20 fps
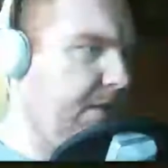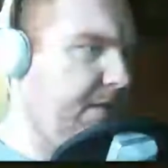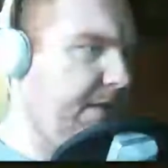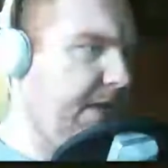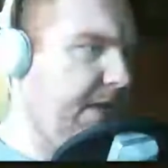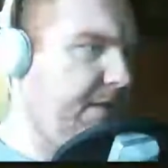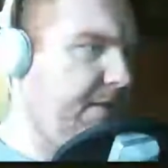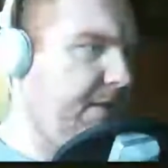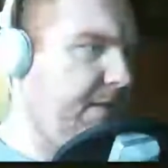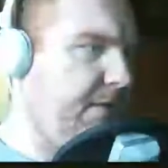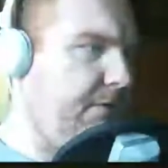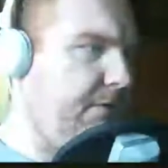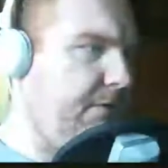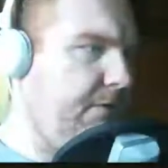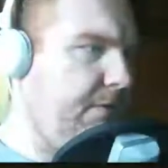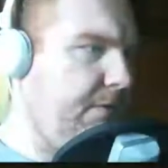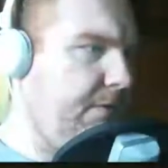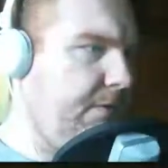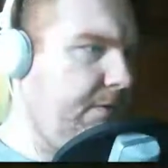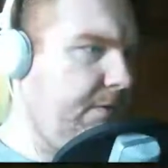Sandstone.
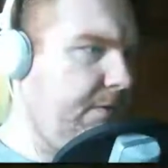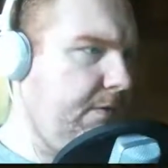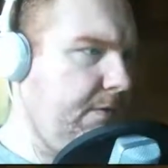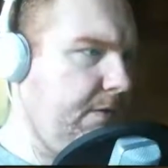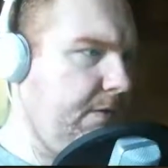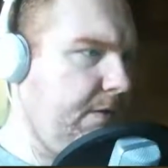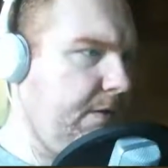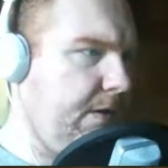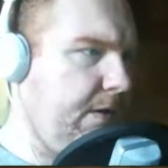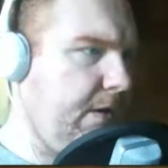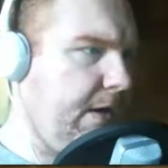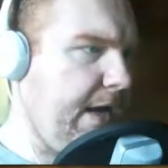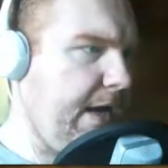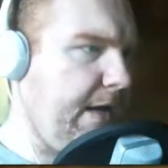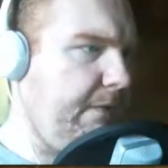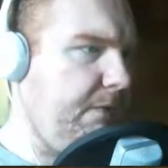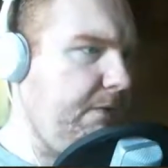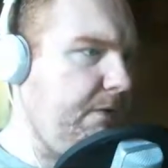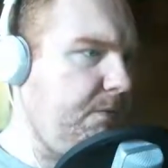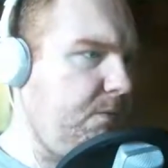Okay,
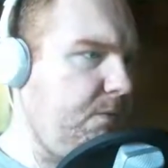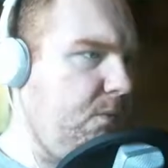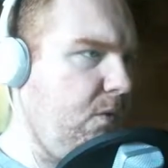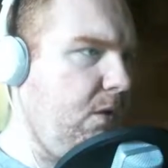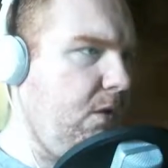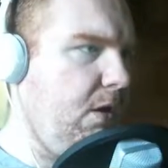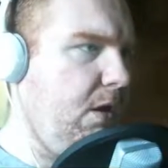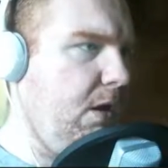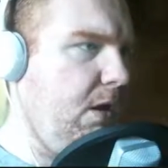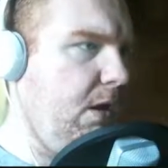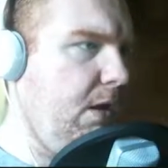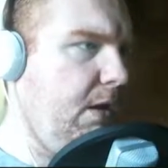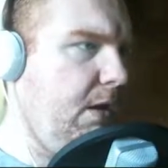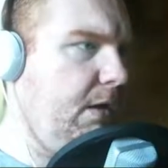there's one.